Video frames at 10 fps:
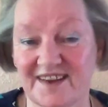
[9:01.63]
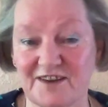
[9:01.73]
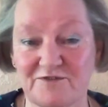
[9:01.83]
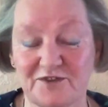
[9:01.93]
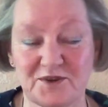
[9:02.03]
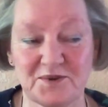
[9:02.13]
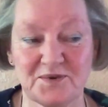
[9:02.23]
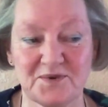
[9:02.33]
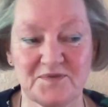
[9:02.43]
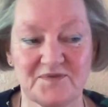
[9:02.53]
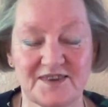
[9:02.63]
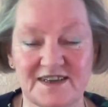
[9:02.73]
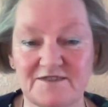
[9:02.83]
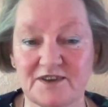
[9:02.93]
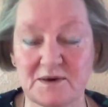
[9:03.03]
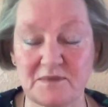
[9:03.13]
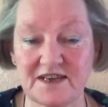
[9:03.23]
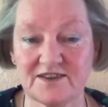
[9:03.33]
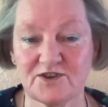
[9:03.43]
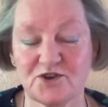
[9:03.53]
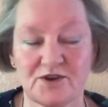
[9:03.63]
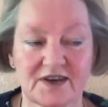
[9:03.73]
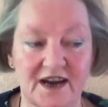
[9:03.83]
If you deliver a message, you're